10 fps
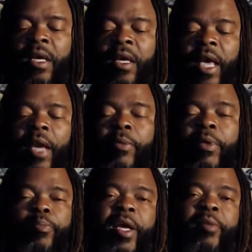came with a
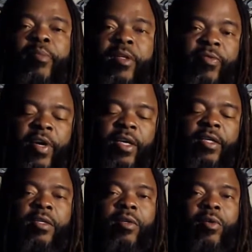petty motherfucker.
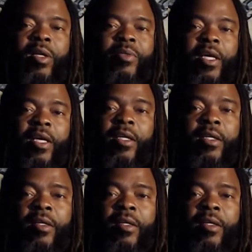You know what I'm saying?